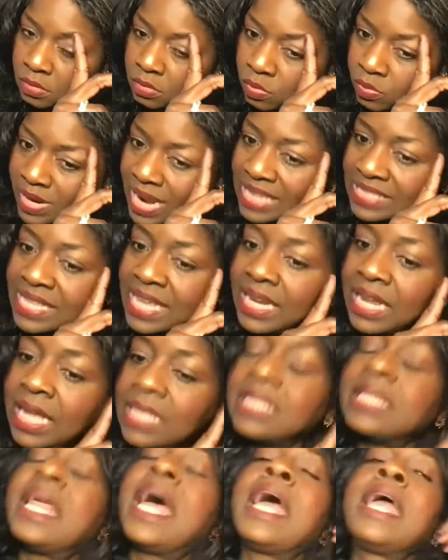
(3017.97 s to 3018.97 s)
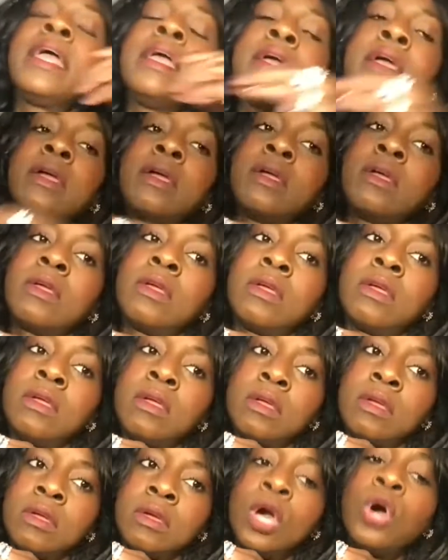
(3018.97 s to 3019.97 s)
What I say the other day?
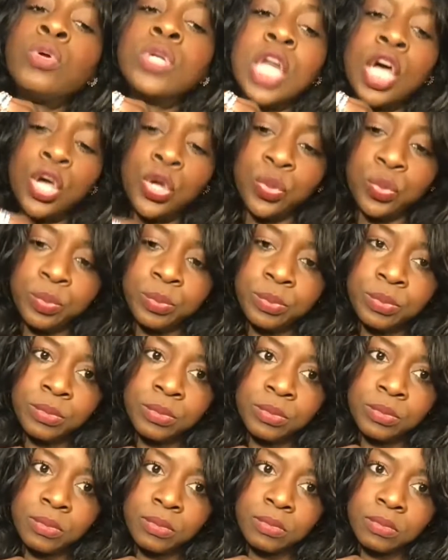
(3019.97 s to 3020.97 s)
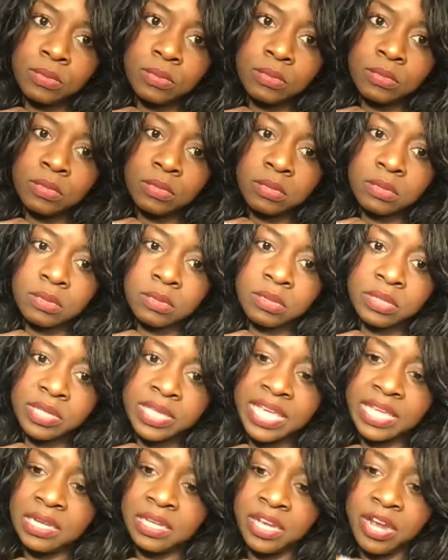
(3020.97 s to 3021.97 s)
Hula hoop.
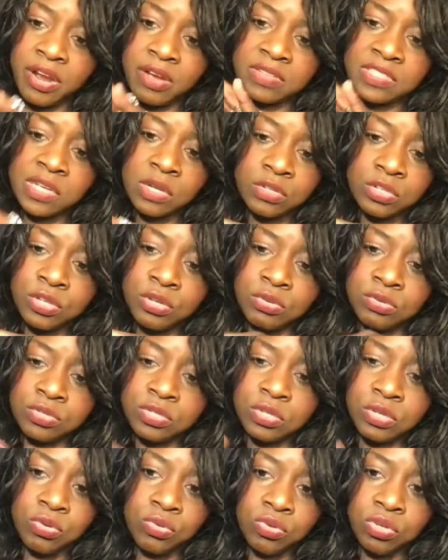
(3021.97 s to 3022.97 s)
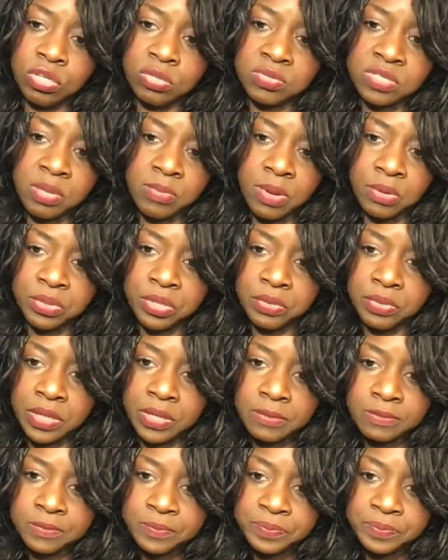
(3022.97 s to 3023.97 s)
The girls don't use hula hoops no more, do they?